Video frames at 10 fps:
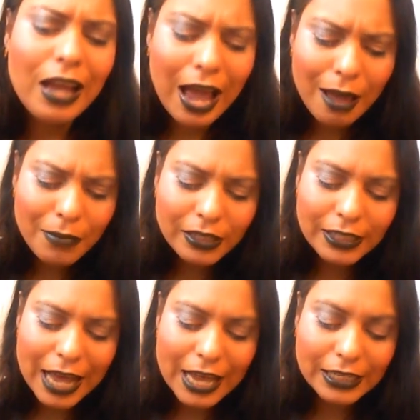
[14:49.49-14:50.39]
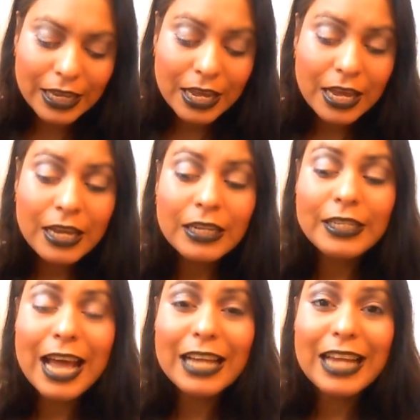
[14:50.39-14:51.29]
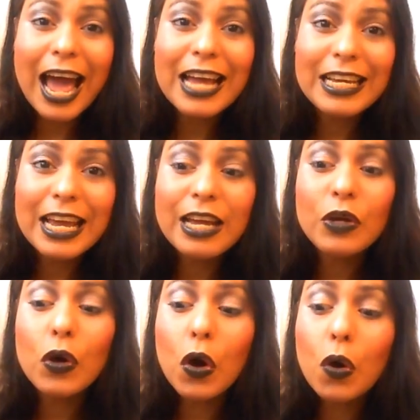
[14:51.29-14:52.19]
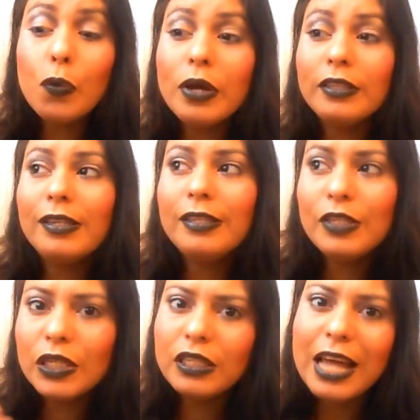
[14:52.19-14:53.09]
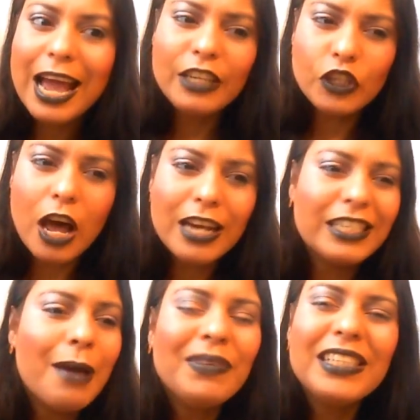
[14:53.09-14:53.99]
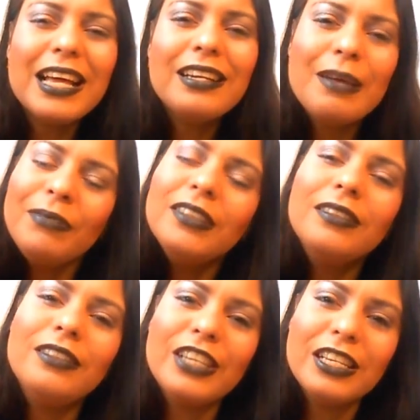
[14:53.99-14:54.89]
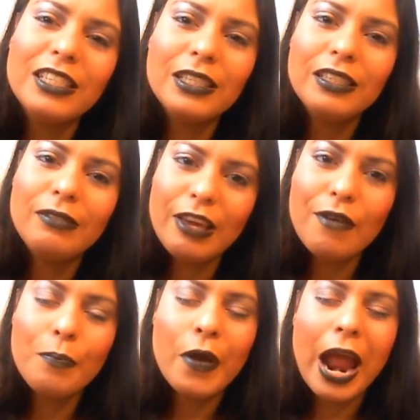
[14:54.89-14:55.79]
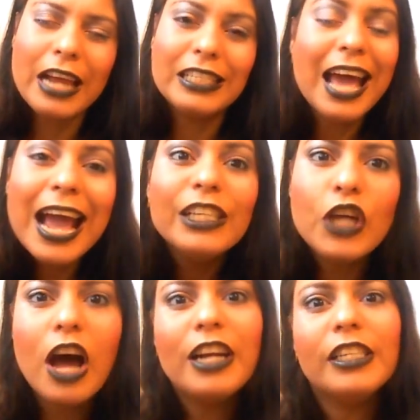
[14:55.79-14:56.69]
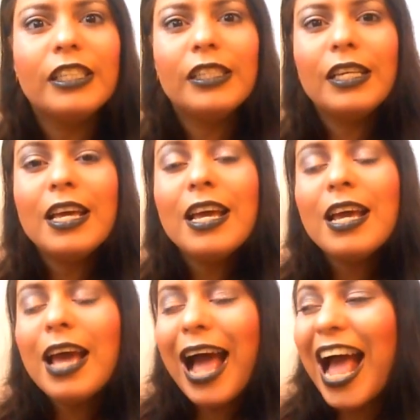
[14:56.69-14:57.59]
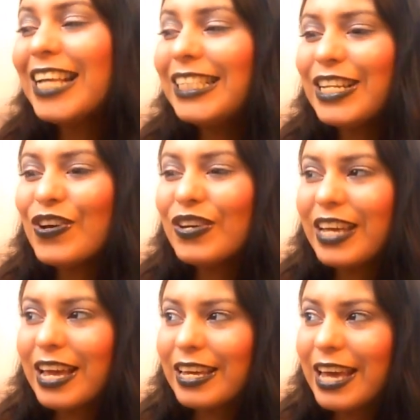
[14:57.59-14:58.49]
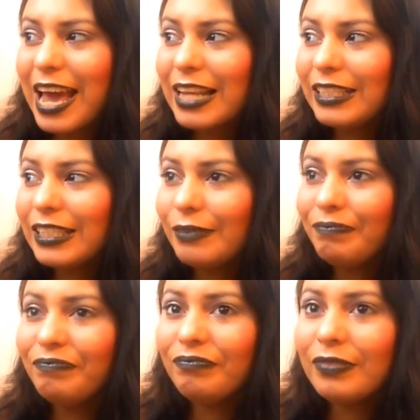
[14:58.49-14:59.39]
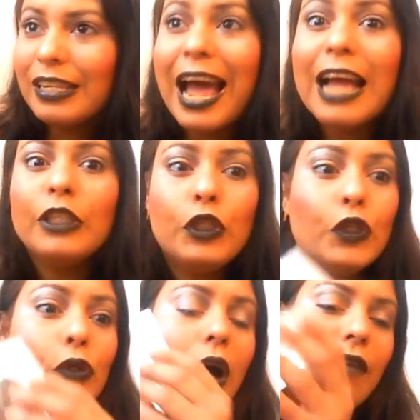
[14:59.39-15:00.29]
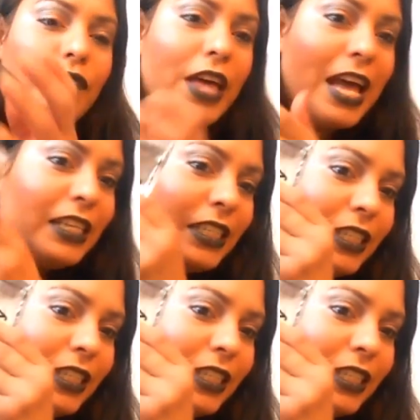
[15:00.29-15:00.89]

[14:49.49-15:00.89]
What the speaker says: I'm set that I can go with this $8. I'm set, let me just give a price. $8. I still can get like two of this